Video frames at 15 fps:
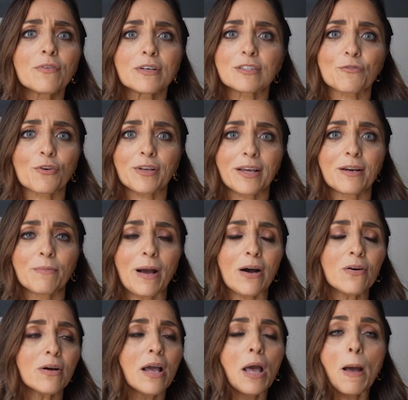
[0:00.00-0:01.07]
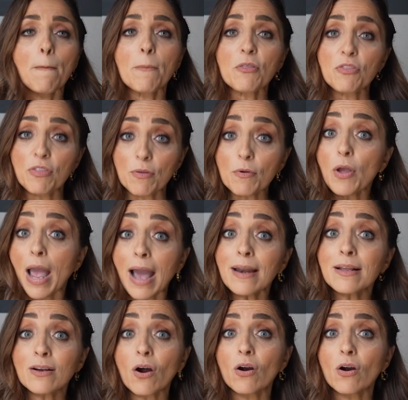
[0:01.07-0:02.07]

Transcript: of us forget about, but adding